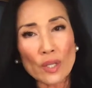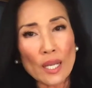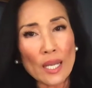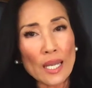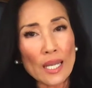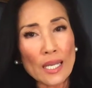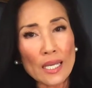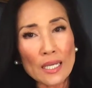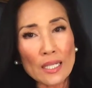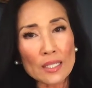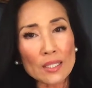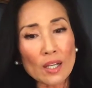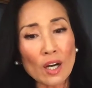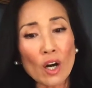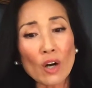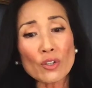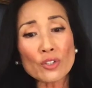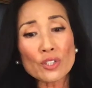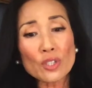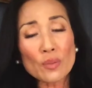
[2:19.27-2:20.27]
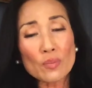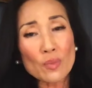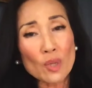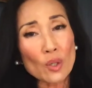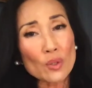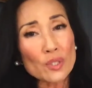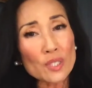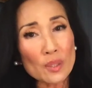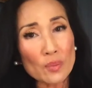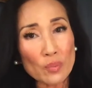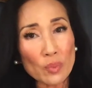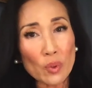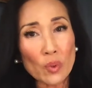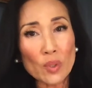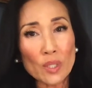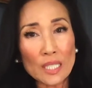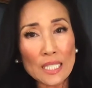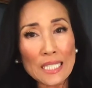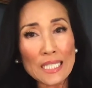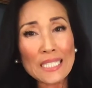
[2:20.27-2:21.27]
And also, most
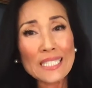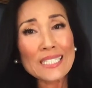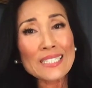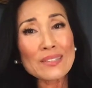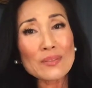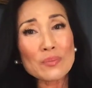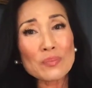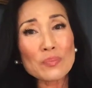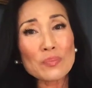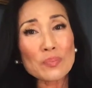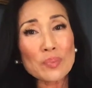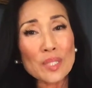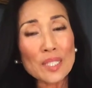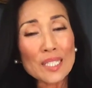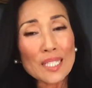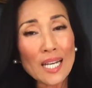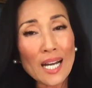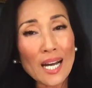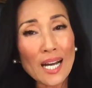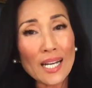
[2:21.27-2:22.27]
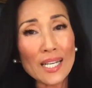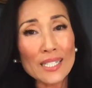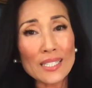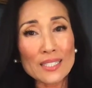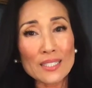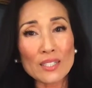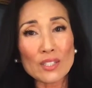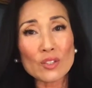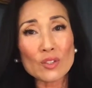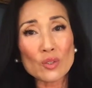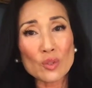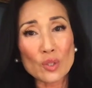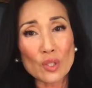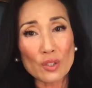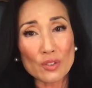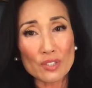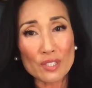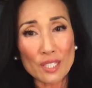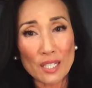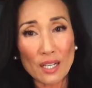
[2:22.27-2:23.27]
importantly, be kind to
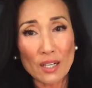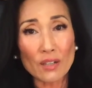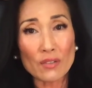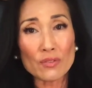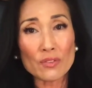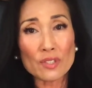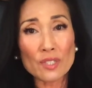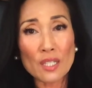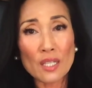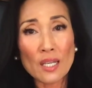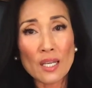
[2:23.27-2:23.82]
yourselves.